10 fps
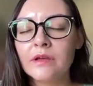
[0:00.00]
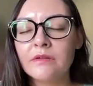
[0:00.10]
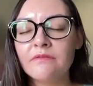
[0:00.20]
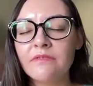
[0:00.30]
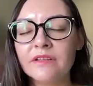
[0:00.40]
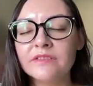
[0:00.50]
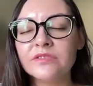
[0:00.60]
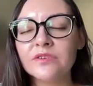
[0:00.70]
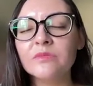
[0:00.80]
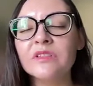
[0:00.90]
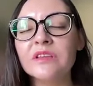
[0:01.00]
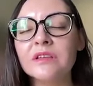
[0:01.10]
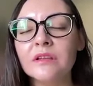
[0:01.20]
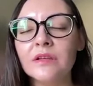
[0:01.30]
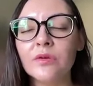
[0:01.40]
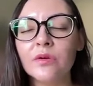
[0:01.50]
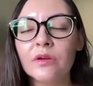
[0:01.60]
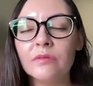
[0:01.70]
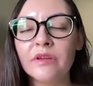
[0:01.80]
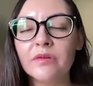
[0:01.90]
and find something that you
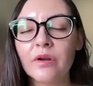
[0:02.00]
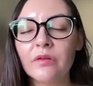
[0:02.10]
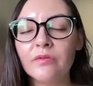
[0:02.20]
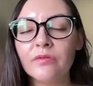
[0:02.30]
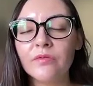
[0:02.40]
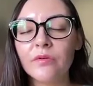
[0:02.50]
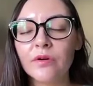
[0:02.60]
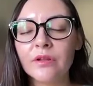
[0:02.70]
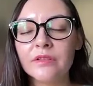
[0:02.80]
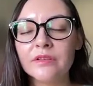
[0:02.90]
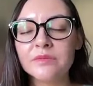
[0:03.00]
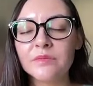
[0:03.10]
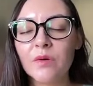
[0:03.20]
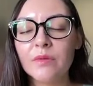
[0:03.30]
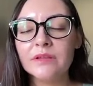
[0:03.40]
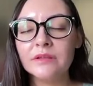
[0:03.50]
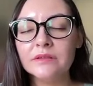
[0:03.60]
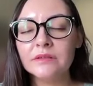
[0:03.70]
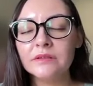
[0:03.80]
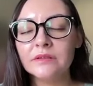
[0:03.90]
can be grateful for in this moment.
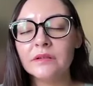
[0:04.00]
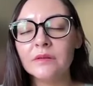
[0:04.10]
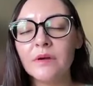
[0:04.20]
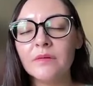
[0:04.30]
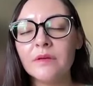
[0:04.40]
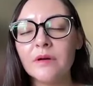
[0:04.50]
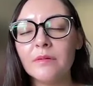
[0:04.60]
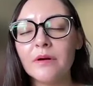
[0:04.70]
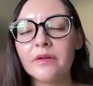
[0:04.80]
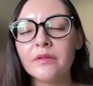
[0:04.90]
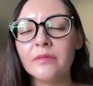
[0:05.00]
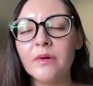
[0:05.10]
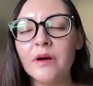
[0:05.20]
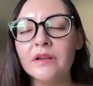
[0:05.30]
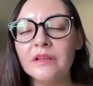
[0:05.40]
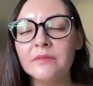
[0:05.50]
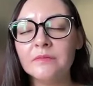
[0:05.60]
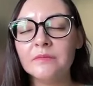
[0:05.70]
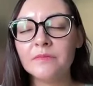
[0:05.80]
Maybe a part of the body,